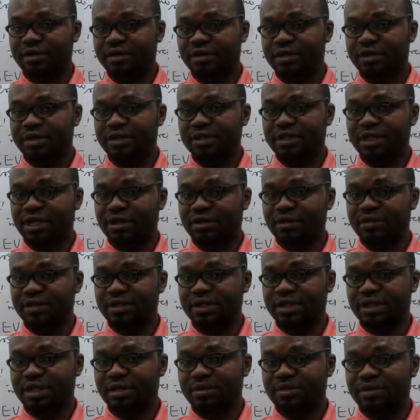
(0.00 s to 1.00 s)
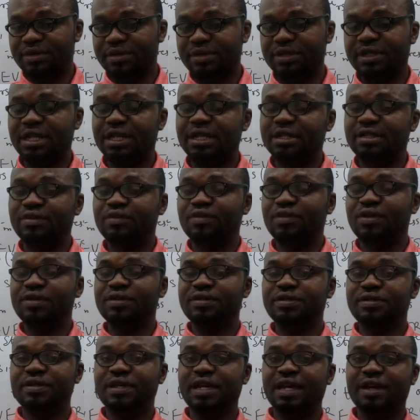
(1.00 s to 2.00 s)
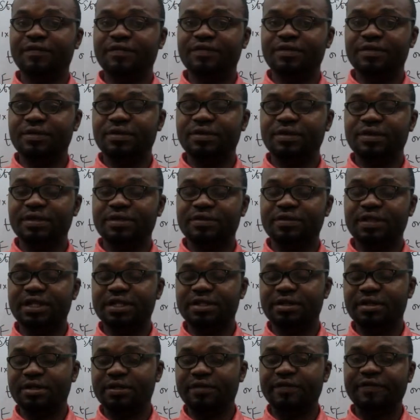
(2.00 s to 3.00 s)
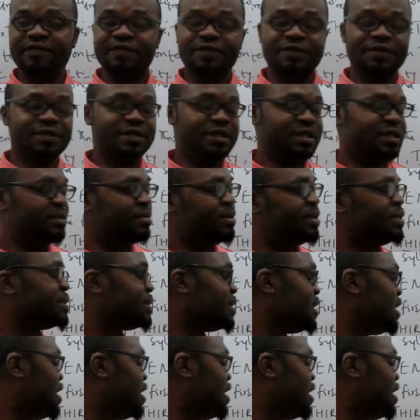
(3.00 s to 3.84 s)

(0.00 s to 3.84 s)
second syllables and the ones you have to stress on the first syllables.